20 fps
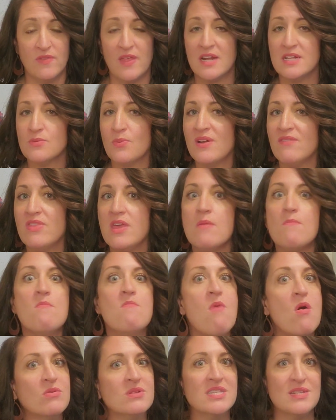That is one of the
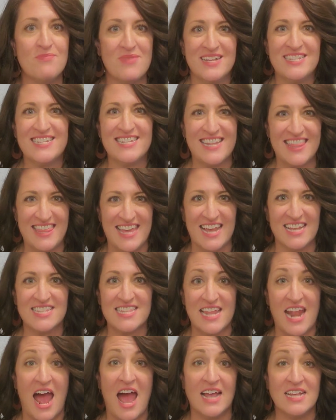most missed things
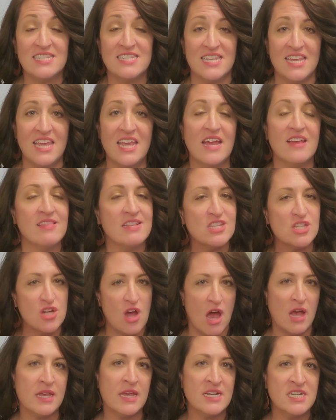that I see in this
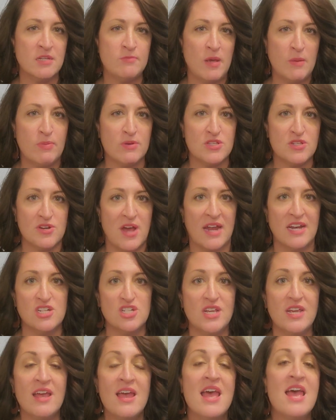talking to people
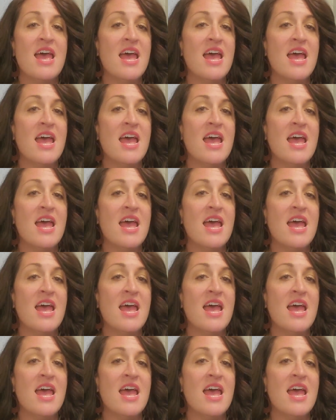strategy,